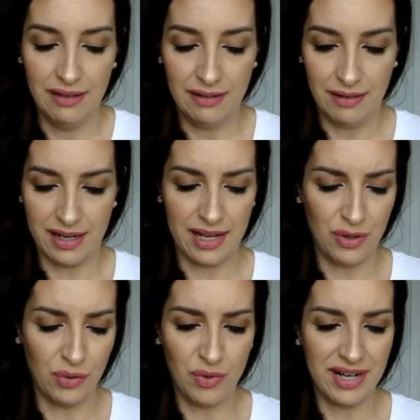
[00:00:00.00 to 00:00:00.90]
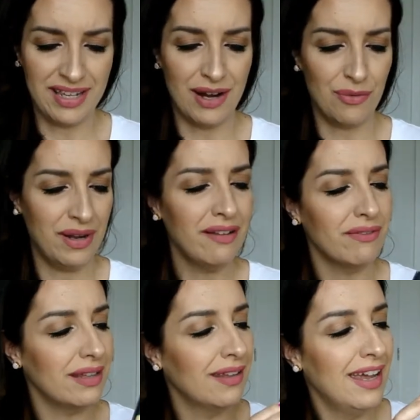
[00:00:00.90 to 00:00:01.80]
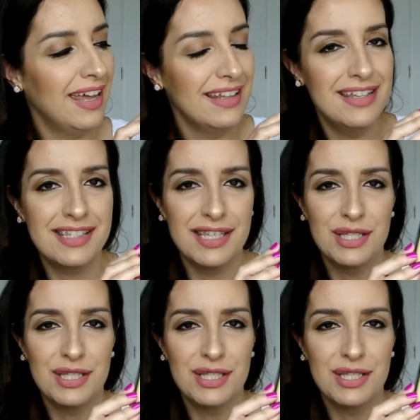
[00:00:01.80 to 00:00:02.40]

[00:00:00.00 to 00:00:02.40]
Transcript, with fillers: Like, I don't want to get rid of it. This is